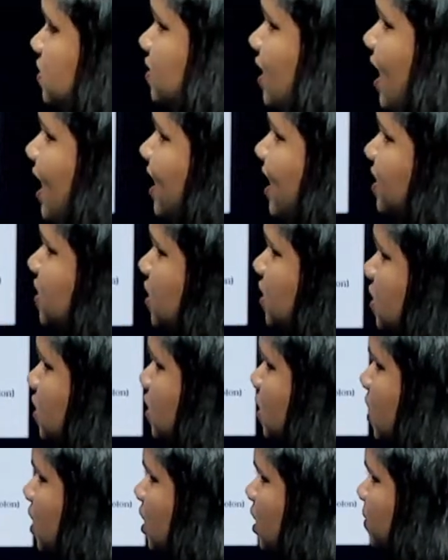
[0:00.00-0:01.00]
right
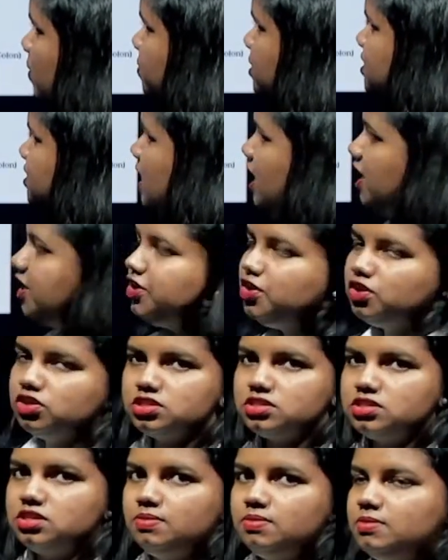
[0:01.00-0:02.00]
beside your
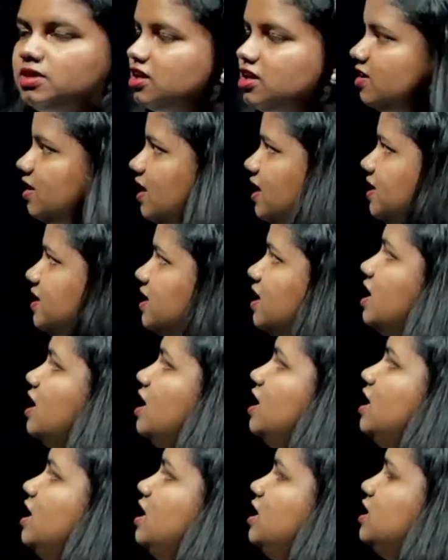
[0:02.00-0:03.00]
stomach, right?
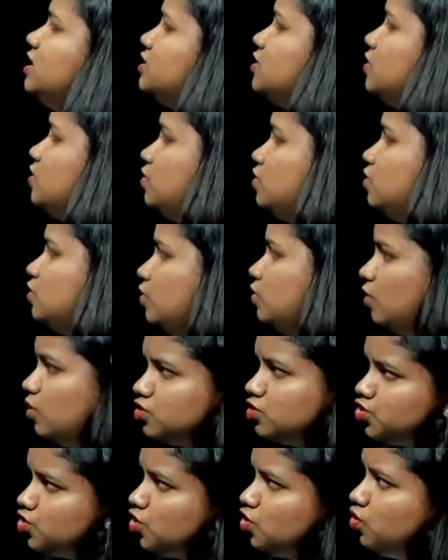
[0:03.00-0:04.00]
So
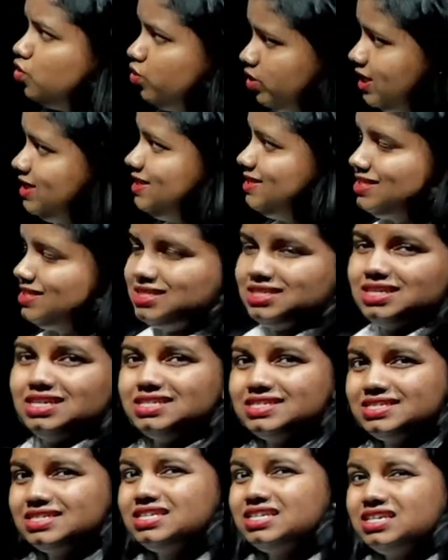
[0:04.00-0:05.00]
it's
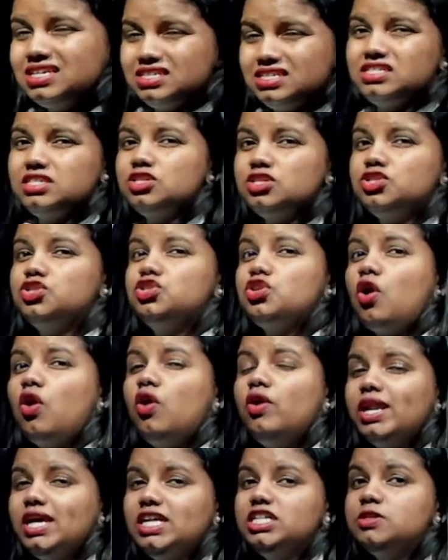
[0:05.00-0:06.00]
the
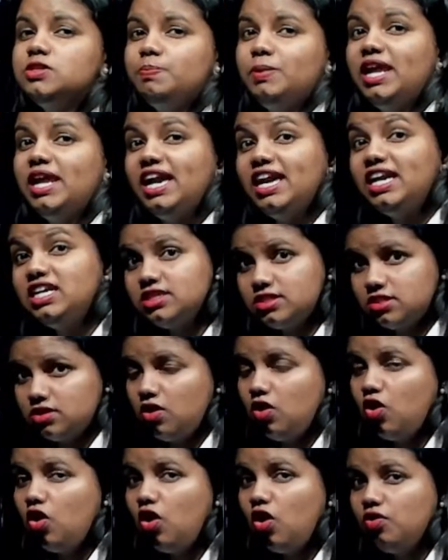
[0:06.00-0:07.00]
storage place
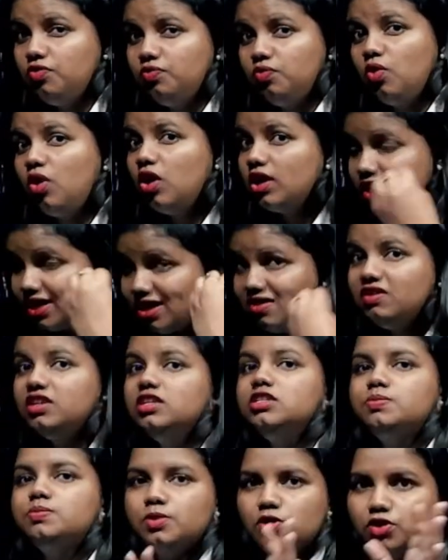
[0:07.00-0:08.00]
of whatever
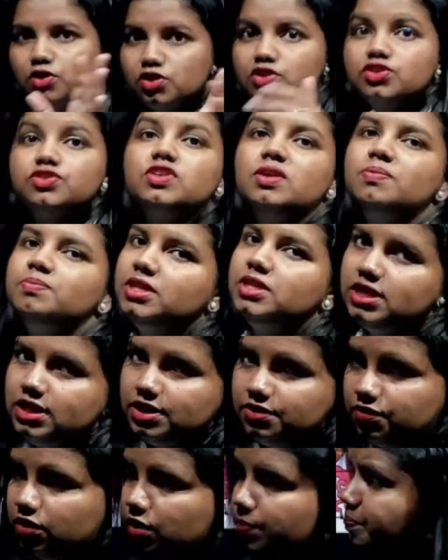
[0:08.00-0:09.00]
is produced from the
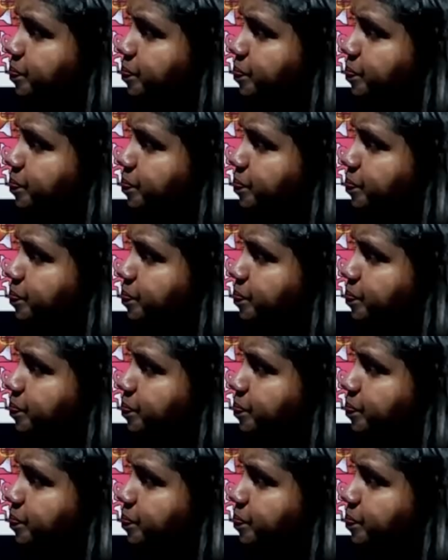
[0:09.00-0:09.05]
liver.